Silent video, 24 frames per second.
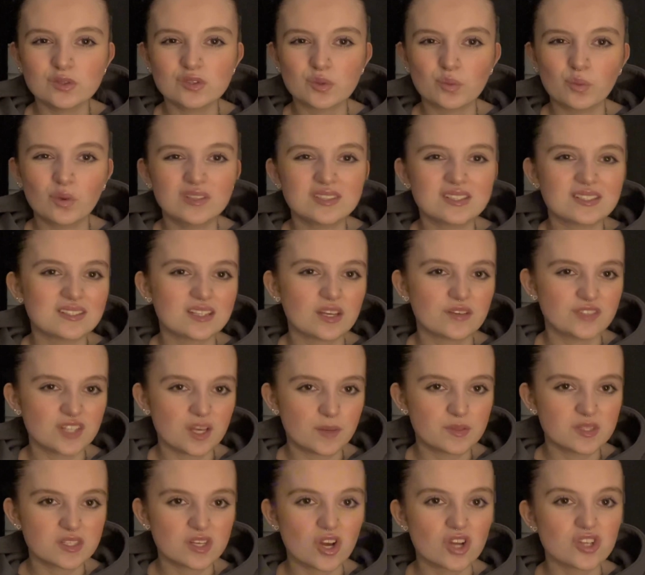to want to self
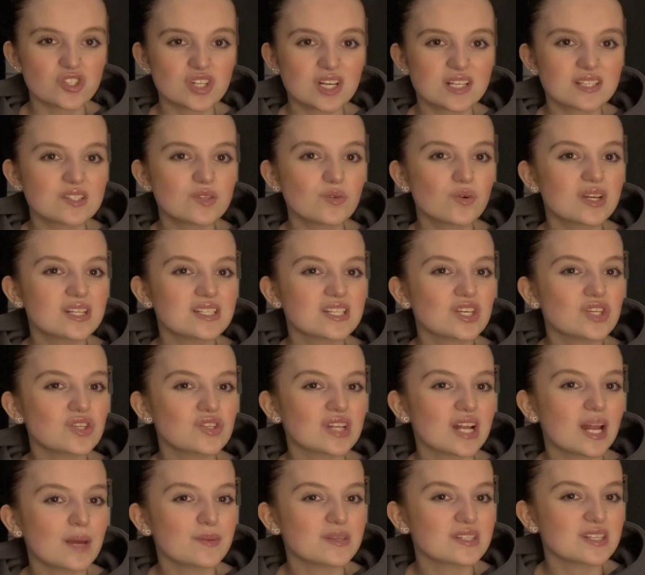sabotage and I still continue
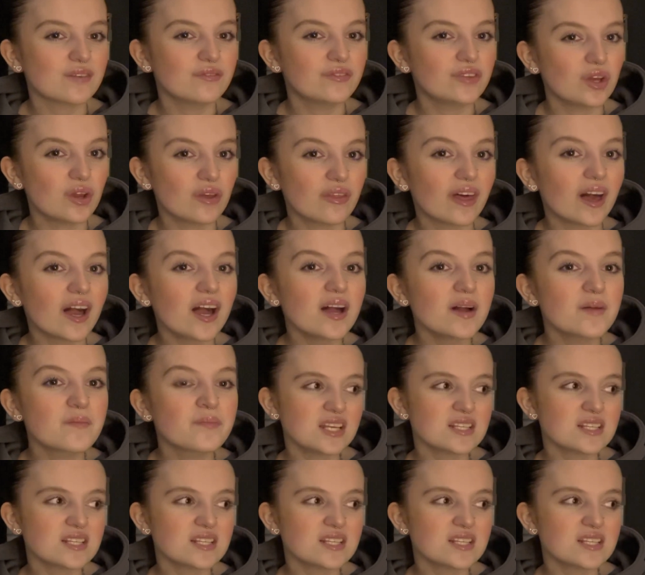to let myself do that.